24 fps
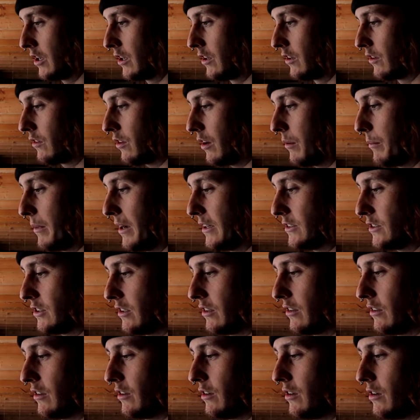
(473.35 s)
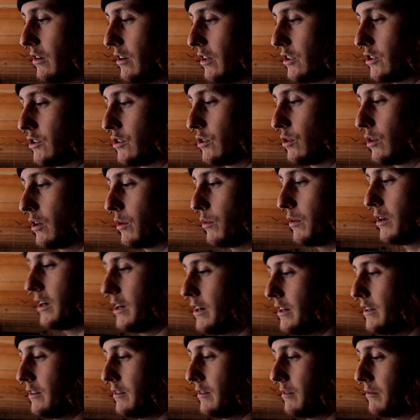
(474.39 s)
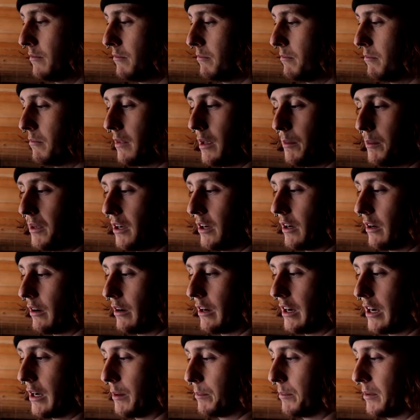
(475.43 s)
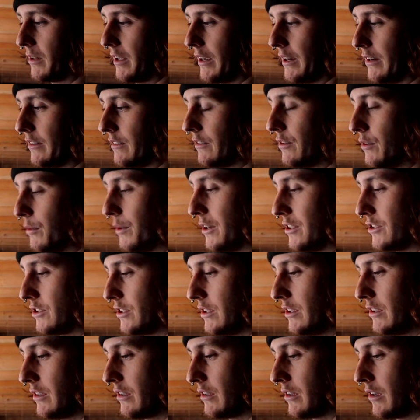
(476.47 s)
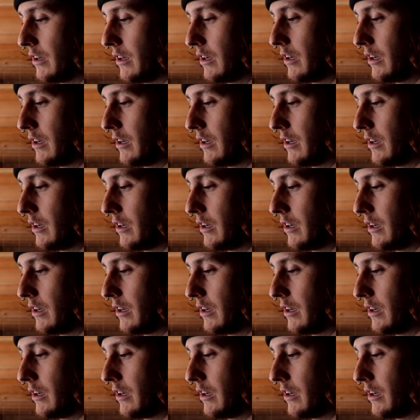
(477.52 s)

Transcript: So I might just do a short one, maybe go up like 2 inches,